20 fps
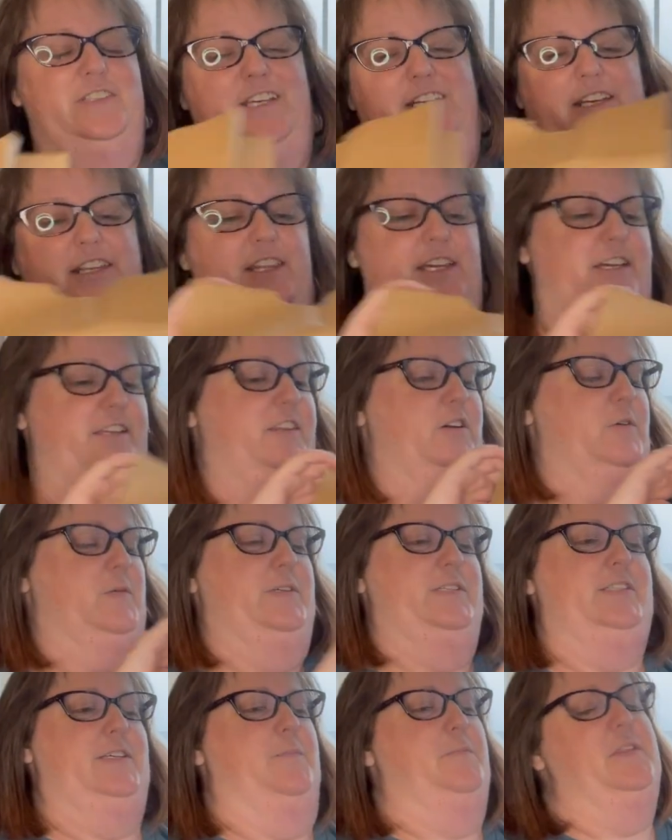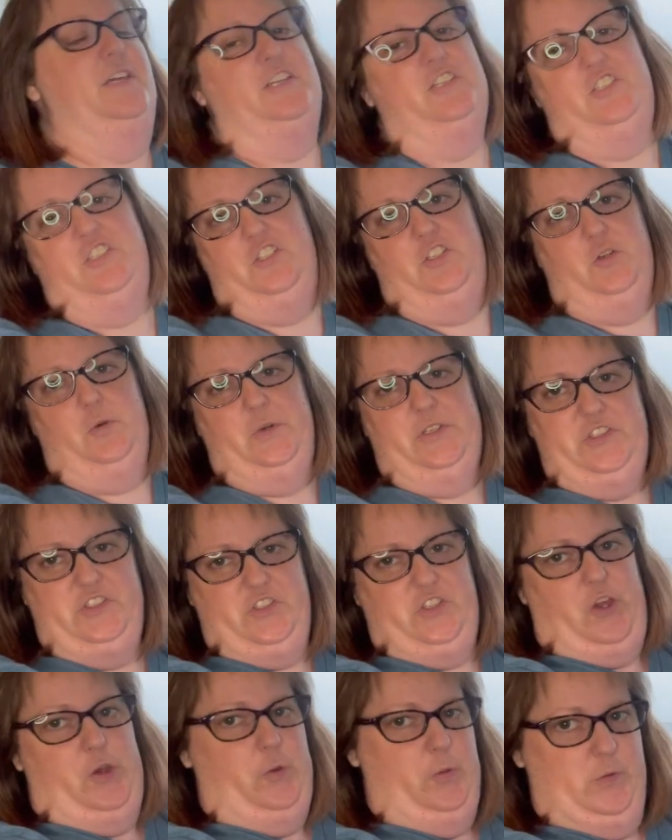And I think there was something to do with
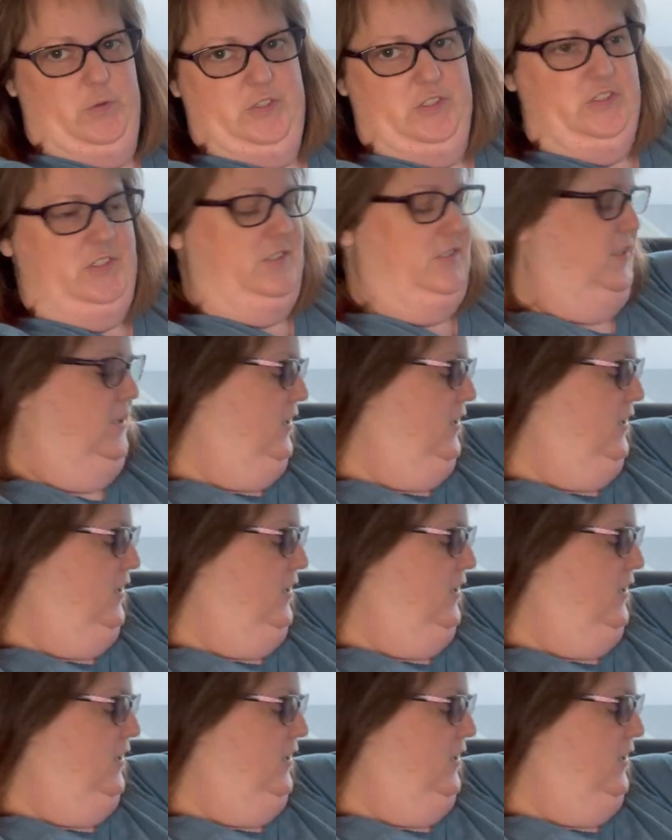scones.